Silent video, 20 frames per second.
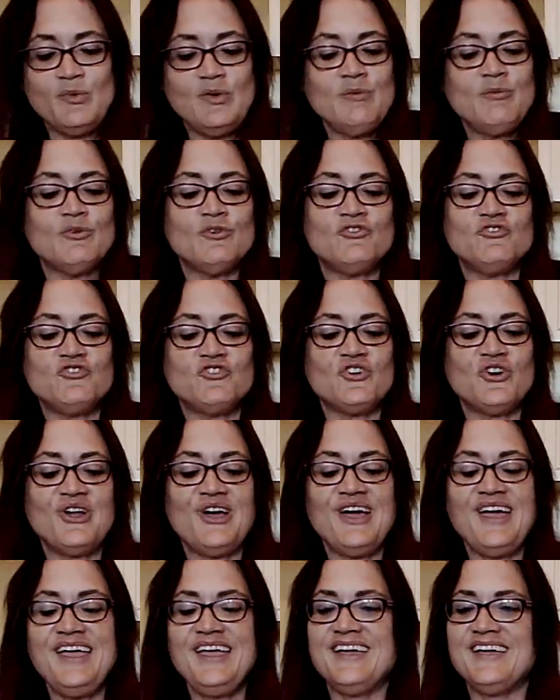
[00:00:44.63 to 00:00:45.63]
We will
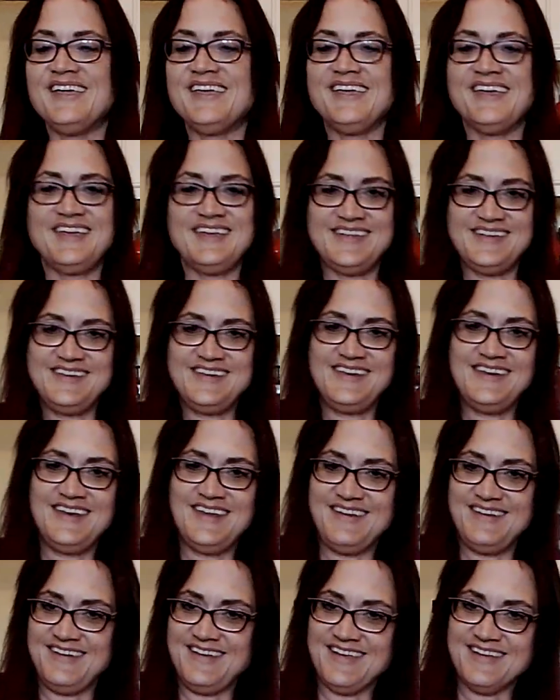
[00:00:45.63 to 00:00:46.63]
try
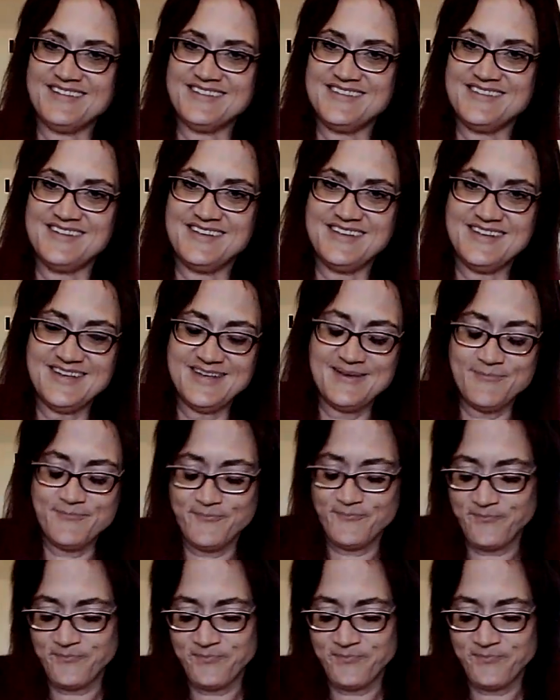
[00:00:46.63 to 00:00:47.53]
again next time.